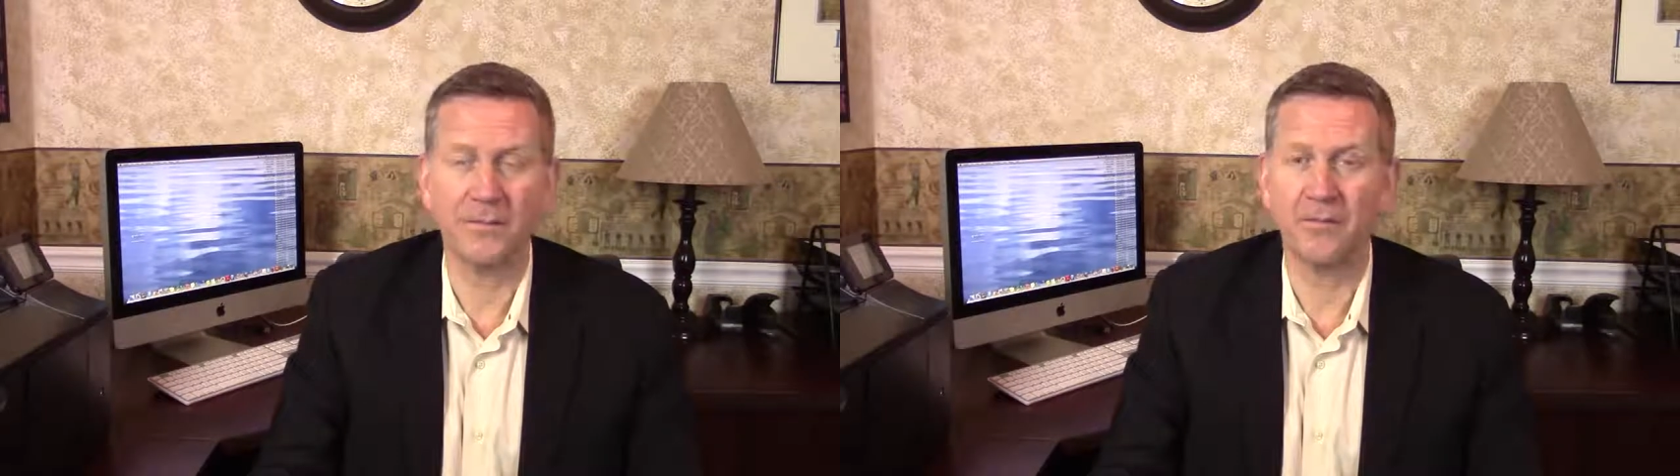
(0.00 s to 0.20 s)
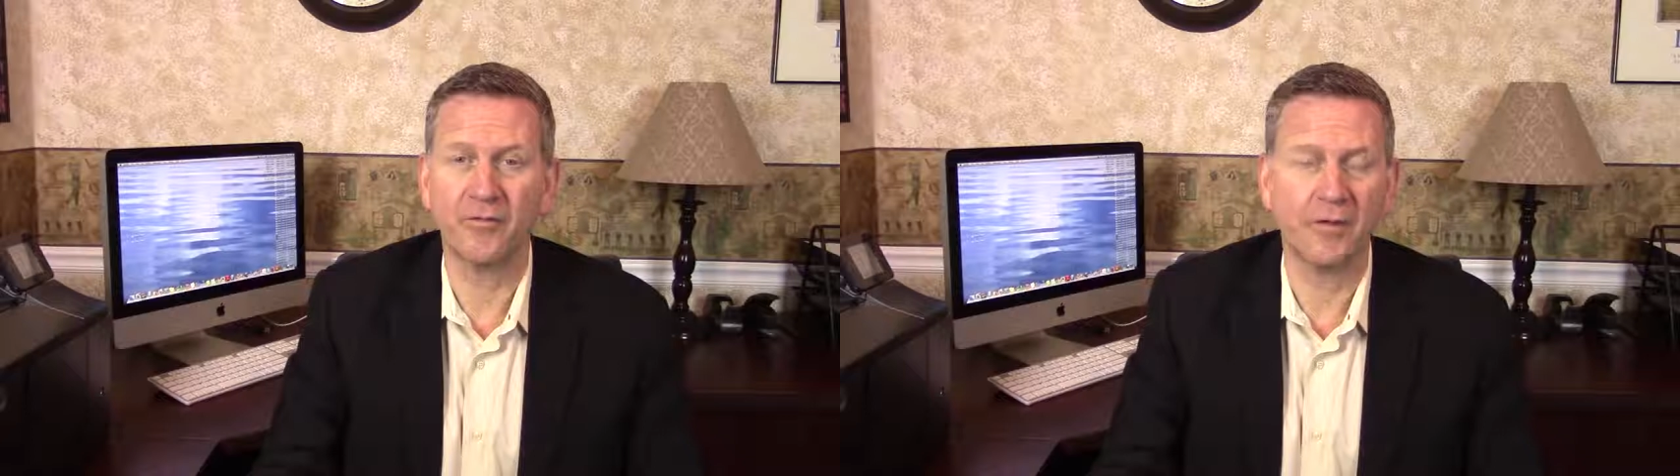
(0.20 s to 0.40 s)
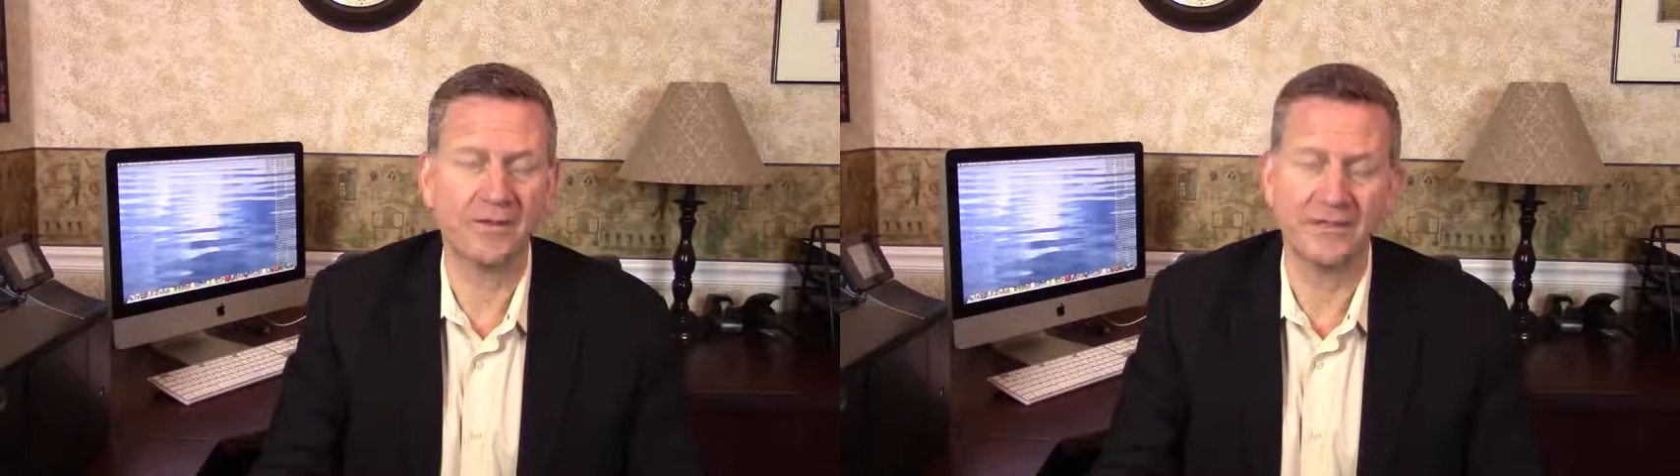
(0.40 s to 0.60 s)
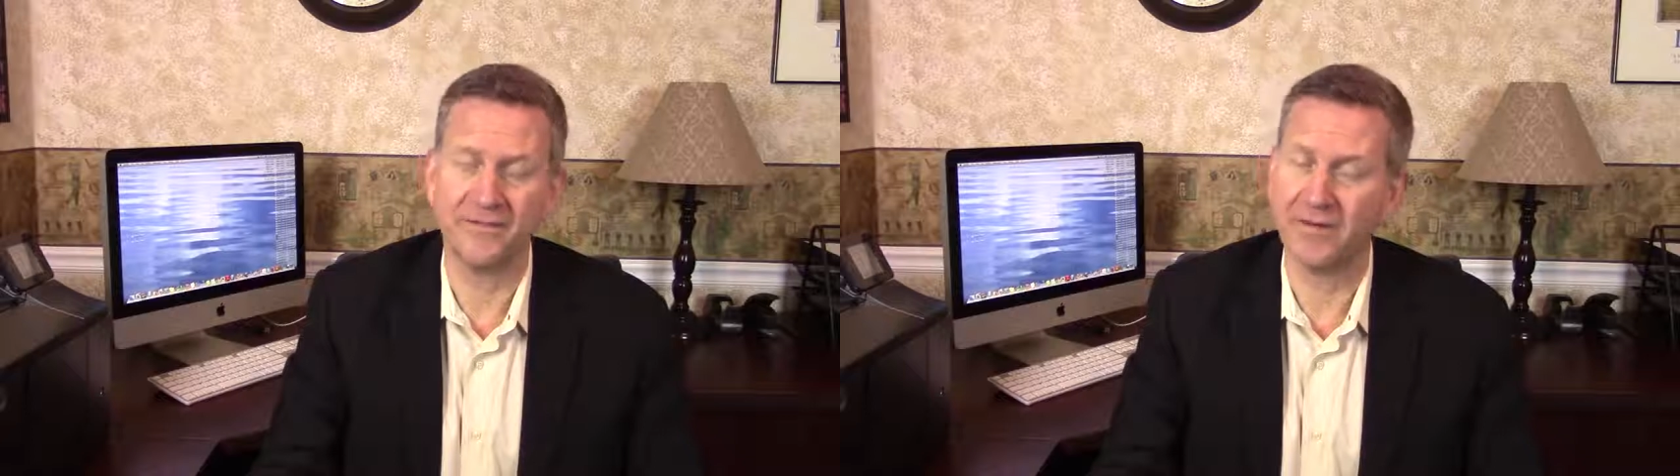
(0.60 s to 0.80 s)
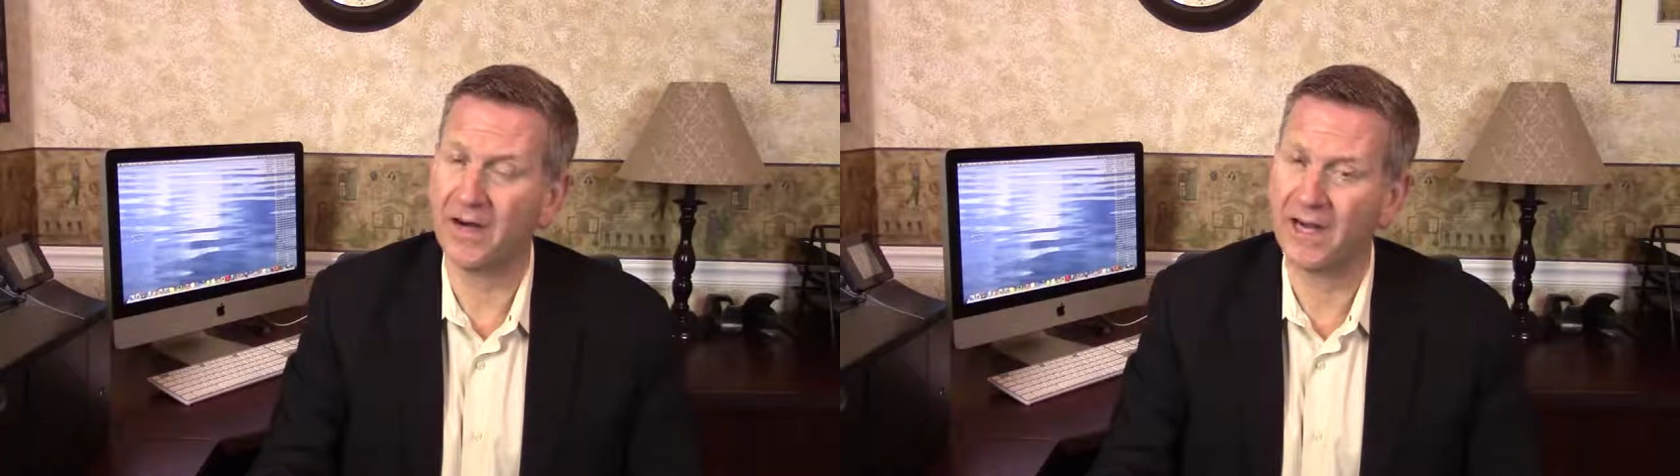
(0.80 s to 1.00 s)
performance
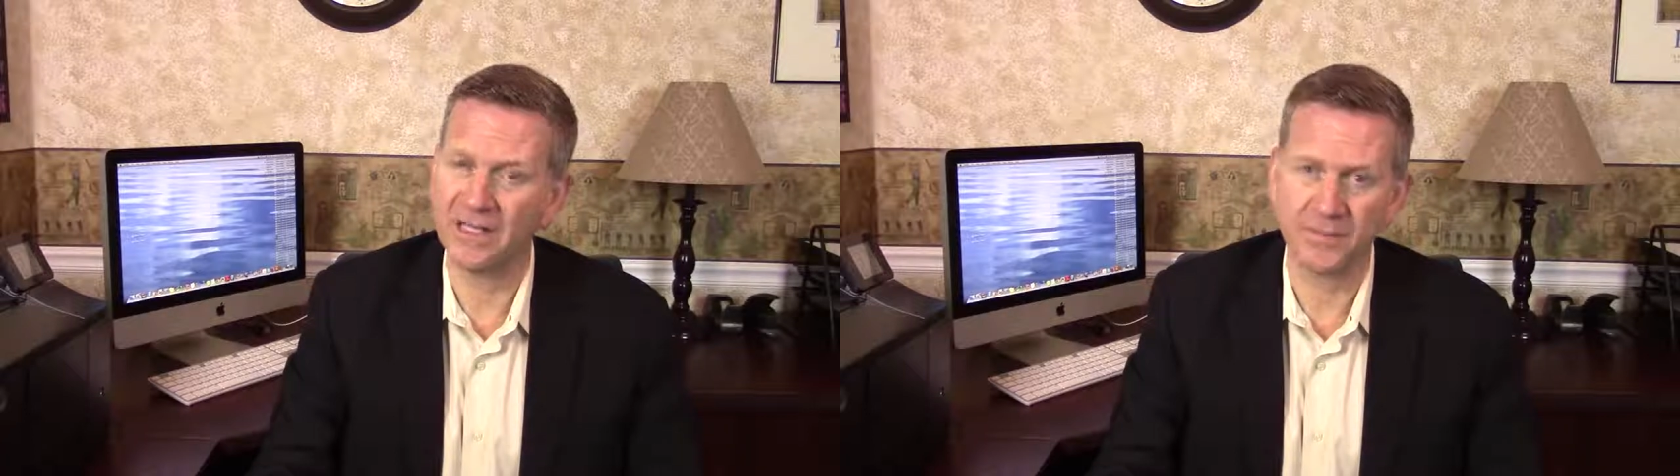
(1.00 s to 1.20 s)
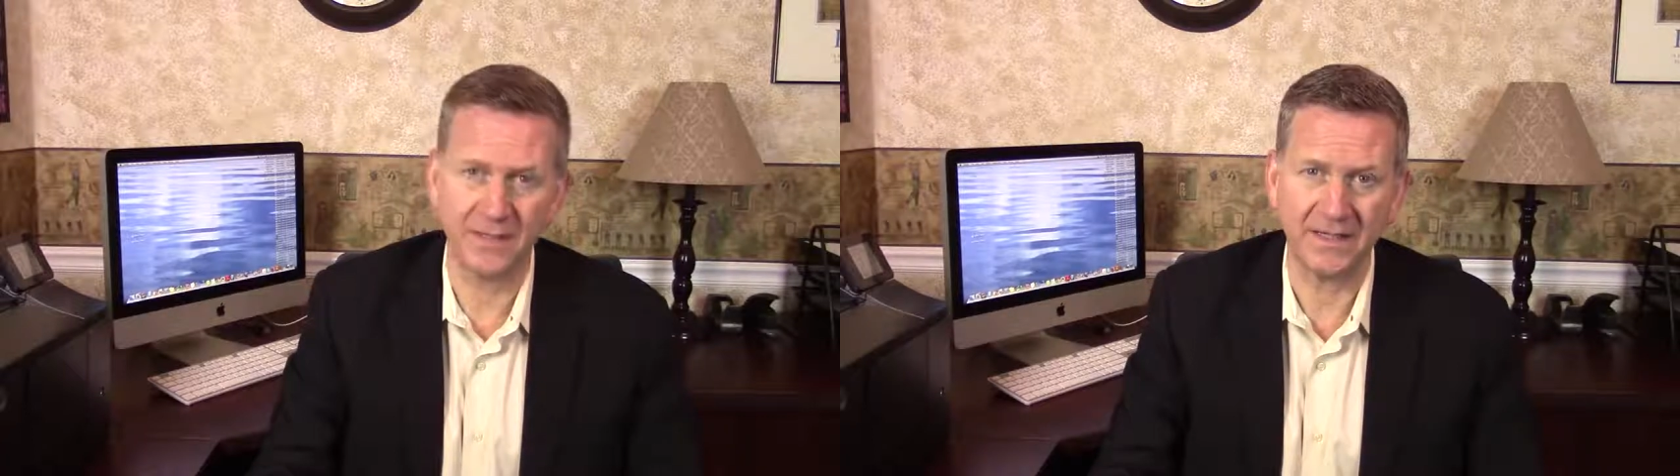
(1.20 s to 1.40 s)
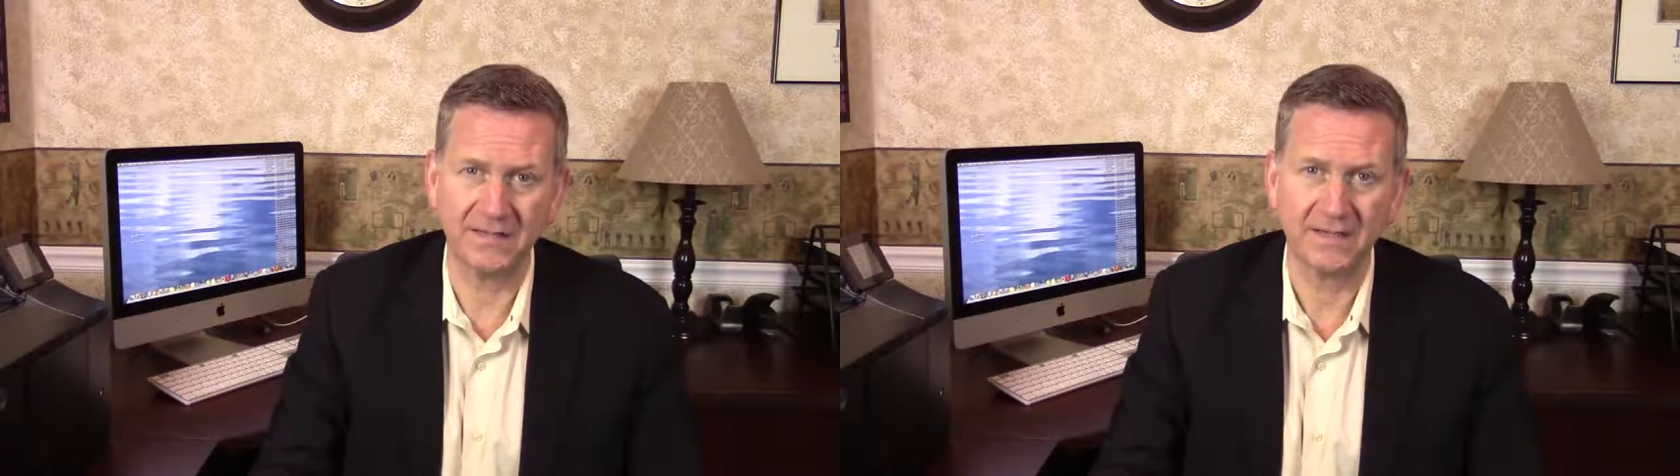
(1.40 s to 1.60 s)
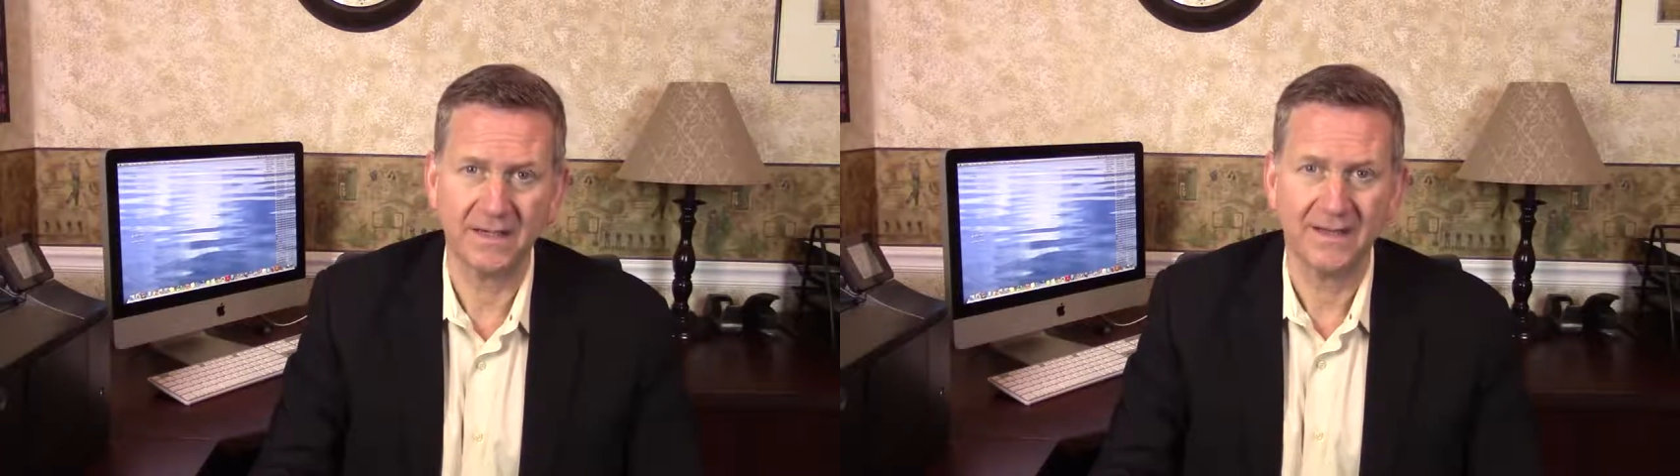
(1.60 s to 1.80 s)
at very high speeds,